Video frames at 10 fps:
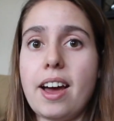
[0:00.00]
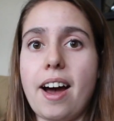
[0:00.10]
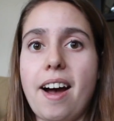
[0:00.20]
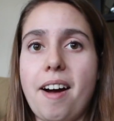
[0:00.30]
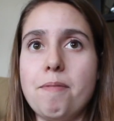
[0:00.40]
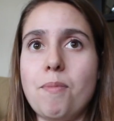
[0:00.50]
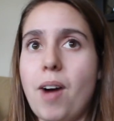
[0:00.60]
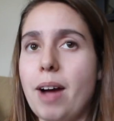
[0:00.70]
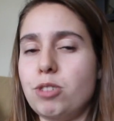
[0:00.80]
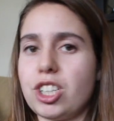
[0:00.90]

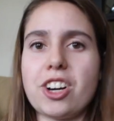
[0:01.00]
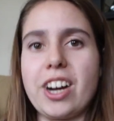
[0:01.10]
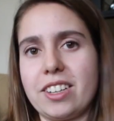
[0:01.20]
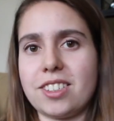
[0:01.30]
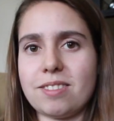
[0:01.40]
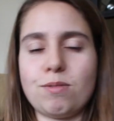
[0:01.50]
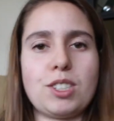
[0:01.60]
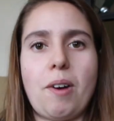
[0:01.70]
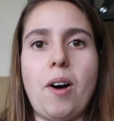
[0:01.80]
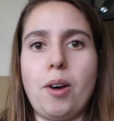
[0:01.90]
I'm just curious,
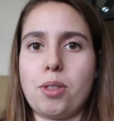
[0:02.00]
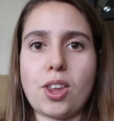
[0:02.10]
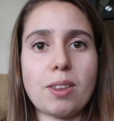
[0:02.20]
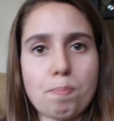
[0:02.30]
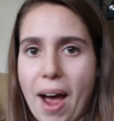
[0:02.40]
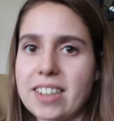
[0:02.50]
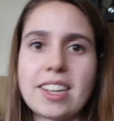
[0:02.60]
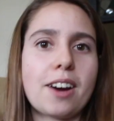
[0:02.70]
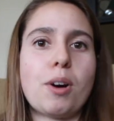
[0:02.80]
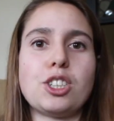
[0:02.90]
so I'll pass
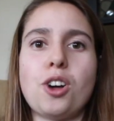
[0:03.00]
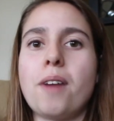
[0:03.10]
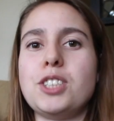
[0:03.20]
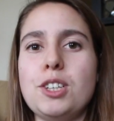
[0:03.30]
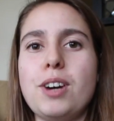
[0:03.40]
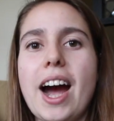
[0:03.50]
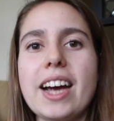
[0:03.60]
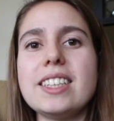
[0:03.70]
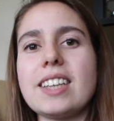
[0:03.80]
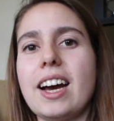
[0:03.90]
that question off to you
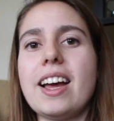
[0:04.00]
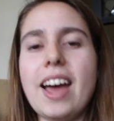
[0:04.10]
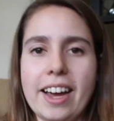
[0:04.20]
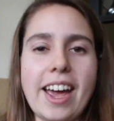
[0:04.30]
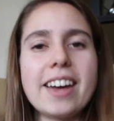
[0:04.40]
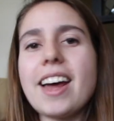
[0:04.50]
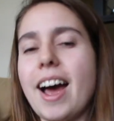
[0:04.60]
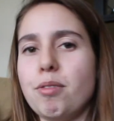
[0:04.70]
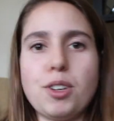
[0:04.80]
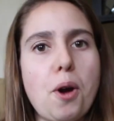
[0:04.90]
guys. Again,
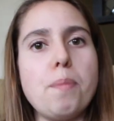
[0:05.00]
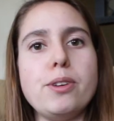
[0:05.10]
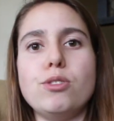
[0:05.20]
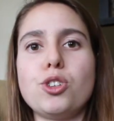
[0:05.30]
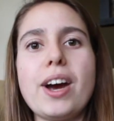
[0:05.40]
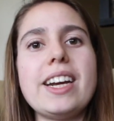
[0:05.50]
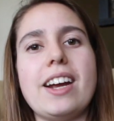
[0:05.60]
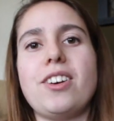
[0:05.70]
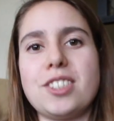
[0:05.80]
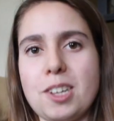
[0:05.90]
I really hope you enjoyed,
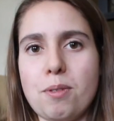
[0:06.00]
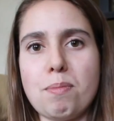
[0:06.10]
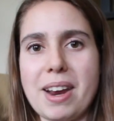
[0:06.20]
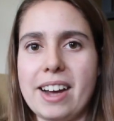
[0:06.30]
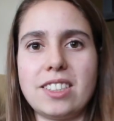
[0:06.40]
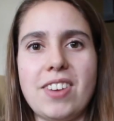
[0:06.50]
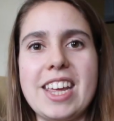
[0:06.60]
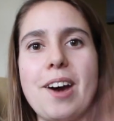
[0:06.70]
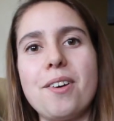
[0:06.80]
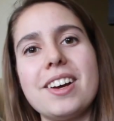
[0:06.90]
and I'll see you in my next
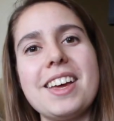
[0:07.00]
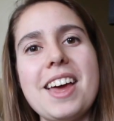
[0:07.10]
video.